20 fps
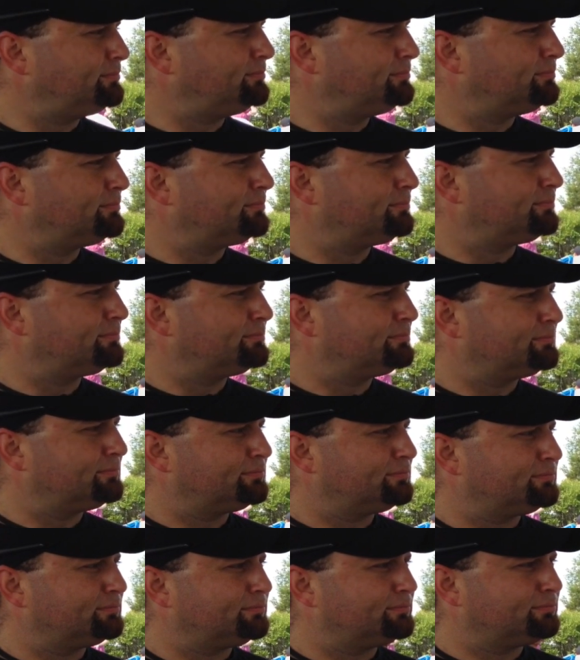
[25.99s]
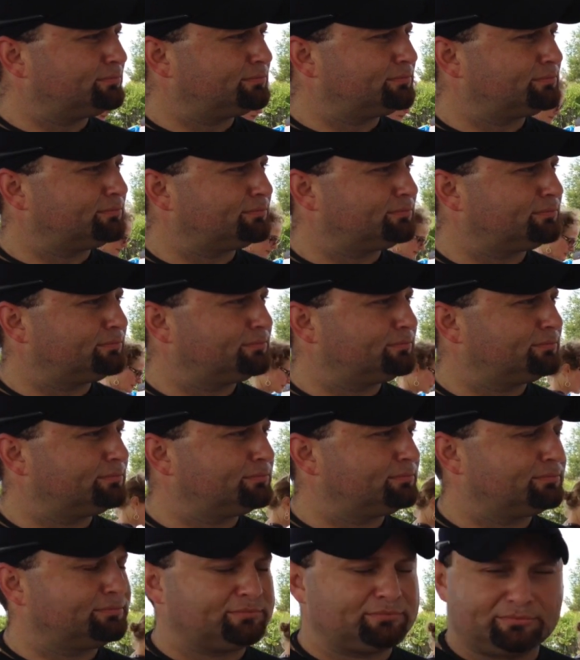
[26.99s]

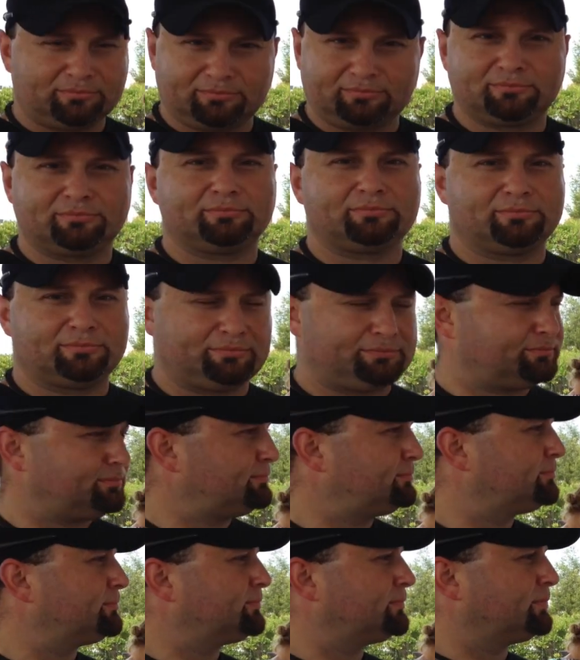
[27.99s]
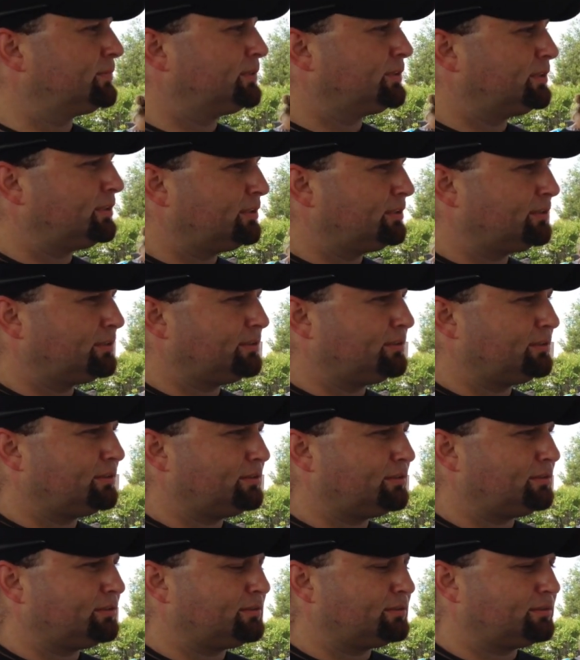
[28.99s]

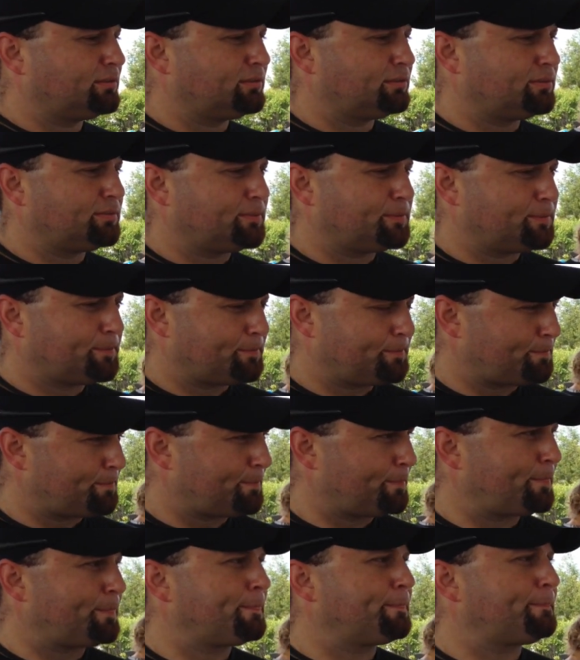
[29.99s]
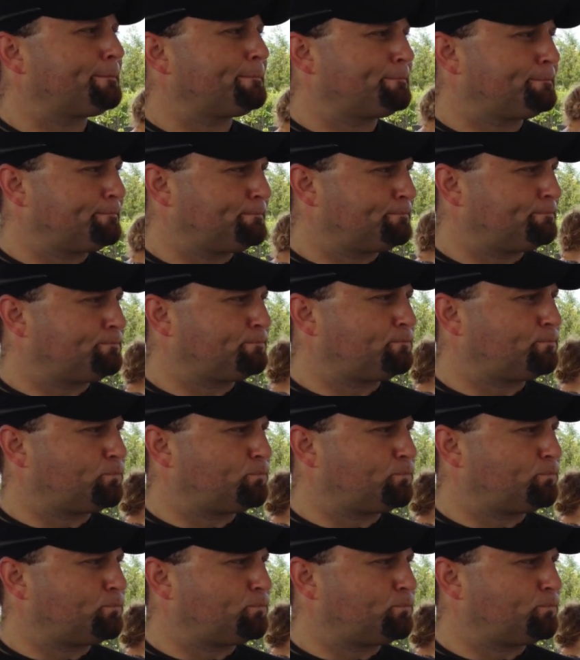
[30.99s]
No words are spoken by the person on screen.